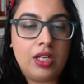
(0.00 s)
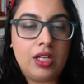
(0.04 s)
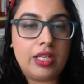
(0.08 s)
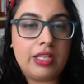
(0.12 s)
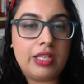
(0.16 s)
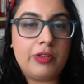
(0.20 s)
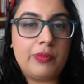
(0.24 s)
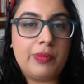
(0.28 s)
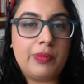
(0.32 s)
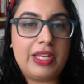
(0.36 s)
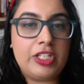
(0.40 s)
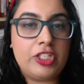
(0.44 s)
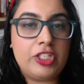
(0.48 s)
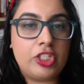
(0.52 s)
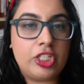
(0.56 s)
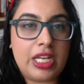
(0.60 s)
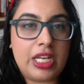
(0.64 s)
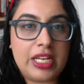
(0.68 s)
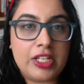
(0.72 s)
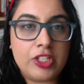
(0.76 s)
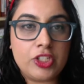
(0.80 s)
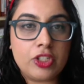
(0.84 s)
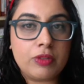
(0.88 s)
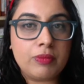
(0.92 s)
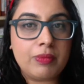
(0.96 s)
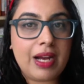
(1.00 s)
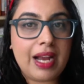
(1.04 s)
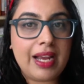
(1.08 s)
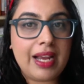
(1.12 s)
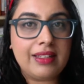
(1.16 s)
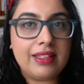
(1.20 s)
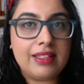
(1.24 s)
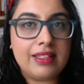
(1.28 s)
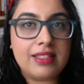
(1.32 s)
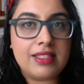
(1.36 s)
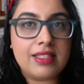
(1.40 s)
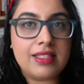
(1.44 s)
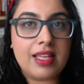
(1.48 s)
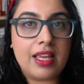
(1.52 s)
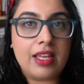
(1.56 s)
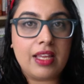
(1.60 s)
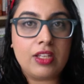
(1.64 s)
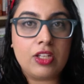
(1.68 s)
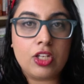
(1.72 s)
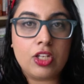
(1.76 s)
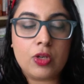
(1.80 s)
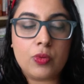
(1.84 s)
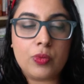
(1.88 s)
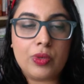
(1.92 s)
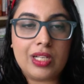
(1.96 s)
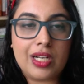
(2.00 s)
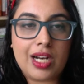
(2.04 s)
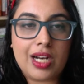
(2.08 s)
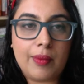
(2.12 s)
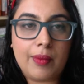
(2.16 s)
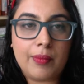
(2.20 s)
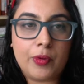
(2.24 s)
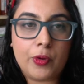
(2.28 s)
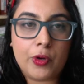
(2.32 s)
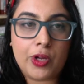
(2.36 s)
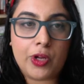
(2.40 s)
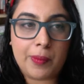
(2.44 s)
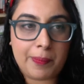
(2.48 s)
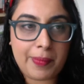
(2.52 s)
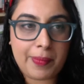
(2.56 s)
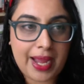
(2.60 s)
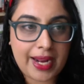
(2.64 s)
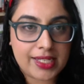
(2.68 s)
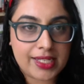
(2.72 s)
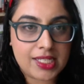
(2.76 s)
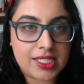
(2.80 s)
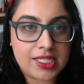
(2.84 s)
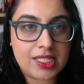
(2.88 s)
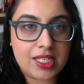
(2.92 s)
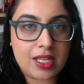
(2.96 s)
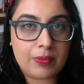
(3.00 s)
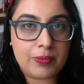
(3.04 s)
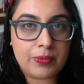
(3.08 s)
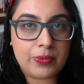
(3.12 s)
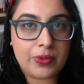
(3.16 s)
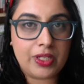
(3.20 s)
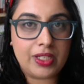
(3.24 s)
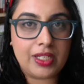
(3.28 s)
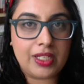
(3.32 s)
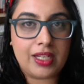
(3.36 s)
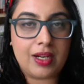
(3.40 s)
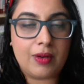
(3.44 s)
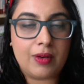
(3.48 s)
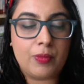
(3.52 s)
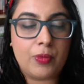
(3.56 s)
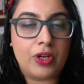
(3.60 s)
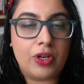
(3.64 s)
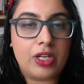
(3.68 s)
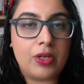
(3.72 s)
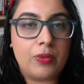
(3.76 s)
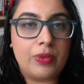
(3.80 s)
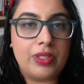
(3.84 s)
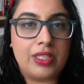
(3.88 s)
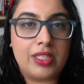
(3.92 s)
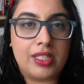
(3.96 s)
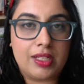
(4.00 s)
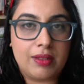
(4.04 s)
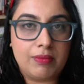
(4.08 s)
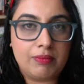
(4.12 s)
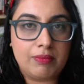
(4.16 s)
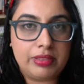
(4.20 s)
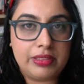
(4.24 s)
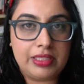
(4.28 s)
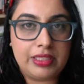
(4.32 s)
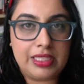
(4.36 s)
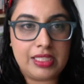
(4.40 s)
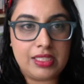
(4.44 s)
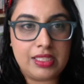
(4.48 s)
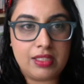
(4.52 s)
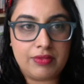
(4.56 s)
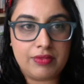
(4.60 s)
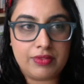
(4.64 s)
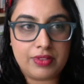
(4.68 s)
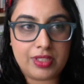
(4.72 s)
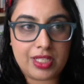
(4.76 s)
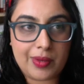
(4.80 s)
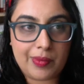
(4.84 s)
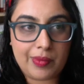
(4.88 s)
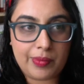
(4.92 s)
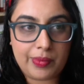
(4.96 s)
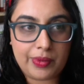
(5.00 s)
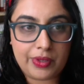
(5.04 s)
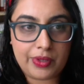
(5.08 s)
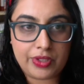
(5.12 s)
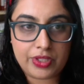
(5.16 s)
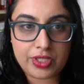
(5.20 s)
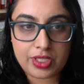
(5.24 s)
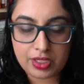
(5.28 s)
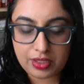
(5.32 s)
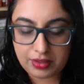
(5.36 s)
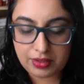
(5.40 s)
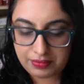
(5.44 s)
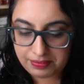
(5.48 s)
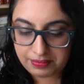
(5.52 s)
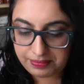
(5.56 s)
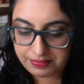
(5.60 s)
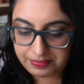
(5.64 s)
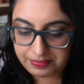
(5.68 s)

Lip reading: You may change your mind and say, you know what, I'm going back to step one and I'm working with a completely different type of person.